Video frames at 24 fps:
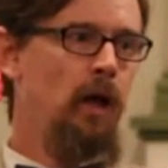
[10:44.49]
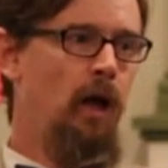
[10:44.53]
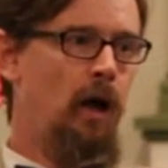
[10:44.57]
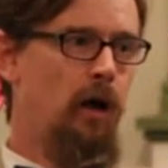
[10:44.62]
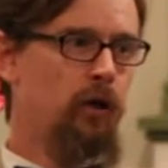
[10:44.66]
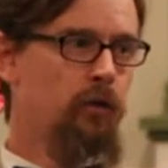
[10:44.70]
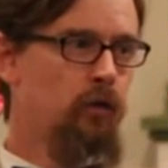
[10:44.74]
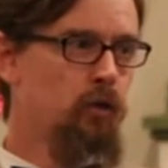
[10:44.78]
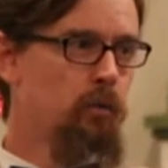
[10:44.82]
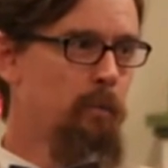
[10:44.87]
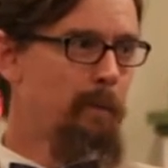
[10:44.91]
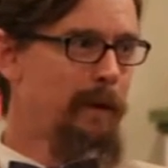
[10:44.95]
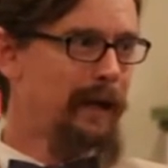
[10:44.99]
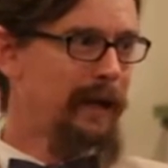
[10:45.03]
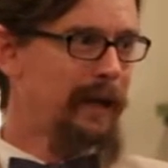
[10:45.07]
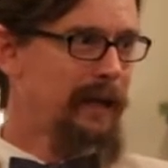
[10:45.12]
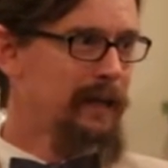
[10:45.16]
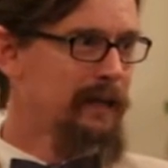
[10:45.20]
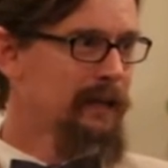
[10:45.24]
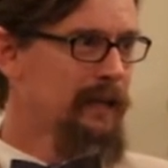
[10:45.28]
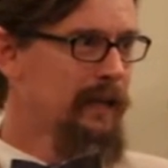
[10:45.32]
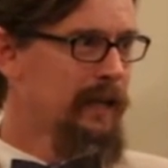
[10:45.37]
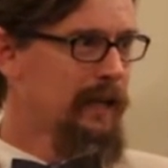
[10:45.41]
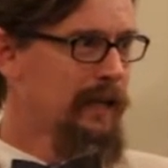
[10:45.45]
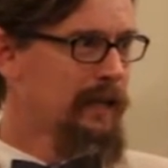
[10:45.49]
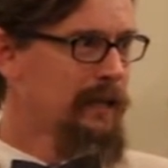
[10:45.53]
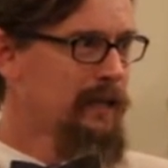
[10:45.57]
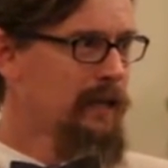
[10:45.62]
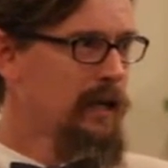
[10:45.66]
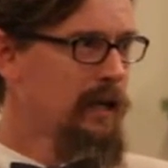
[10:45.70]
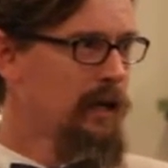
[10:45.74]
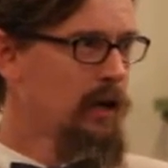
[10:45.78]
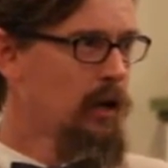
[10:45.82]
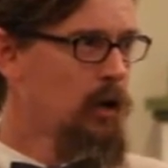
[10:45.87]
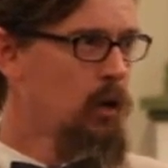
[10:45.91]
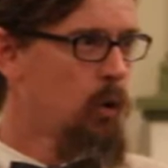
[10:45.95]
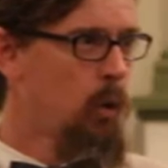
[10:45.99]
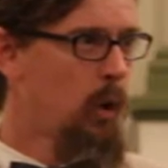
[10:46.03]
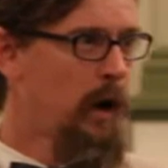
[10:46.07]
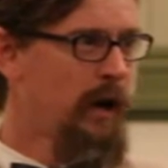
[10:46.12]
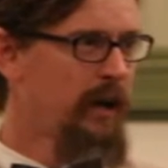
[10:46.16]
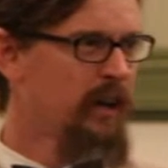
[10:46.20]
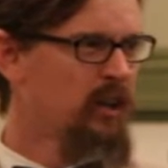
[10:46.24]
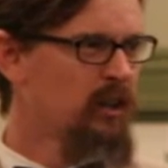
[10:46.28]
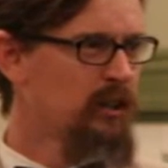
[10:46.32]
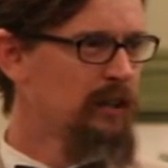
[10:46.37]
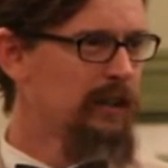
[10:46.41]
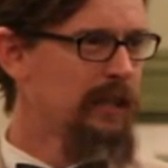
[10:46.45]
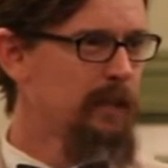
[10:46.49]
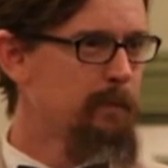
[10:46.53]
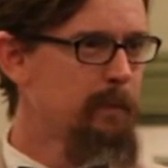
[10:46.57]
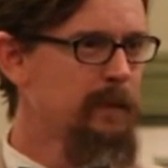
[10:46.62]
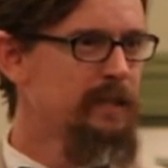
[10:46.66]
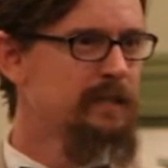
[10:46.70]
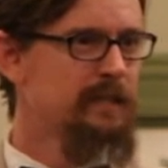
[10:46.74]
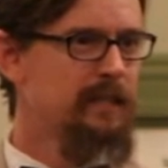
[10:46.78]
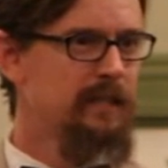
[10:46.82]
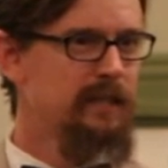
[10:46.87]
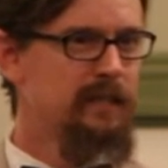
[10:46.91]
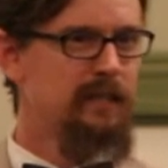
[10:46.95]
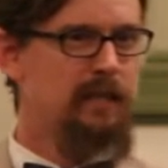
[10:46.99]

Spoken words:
although man can acquire a limited